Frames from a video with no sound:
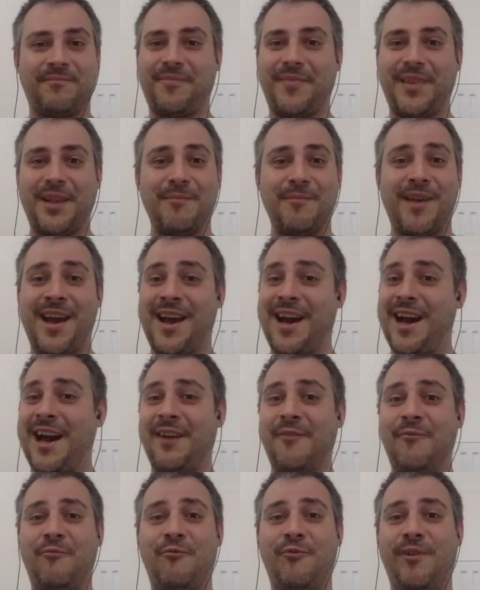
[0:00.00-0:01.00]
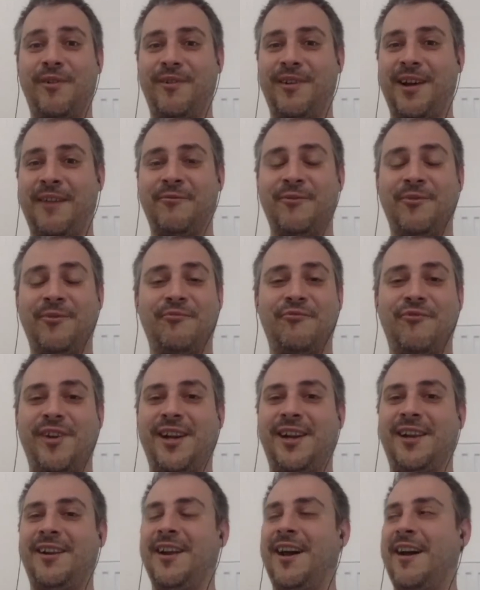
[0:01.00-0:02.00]
man, I would
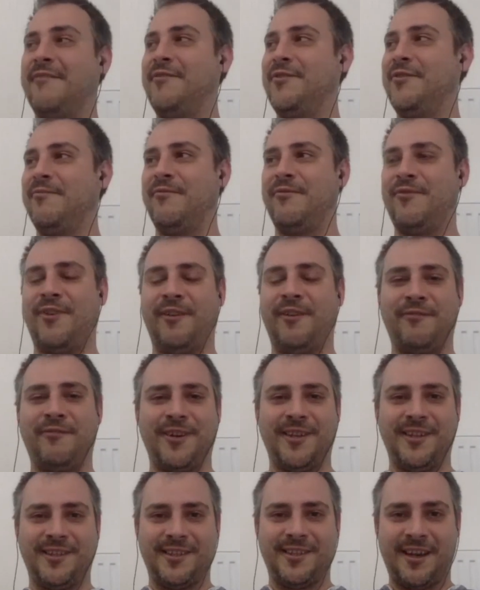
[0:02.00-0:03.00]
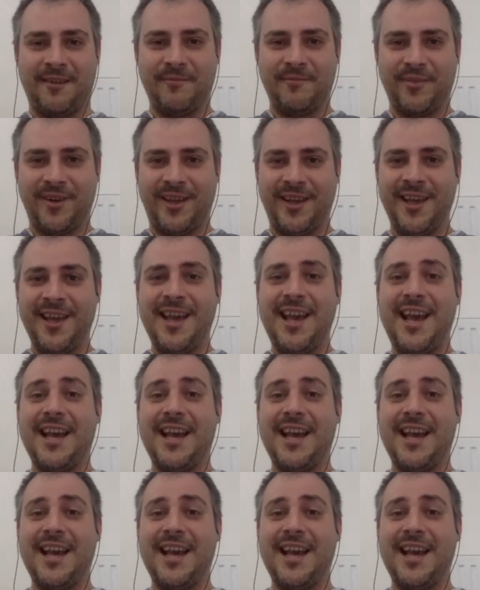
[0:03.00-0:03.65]
really love to work for this company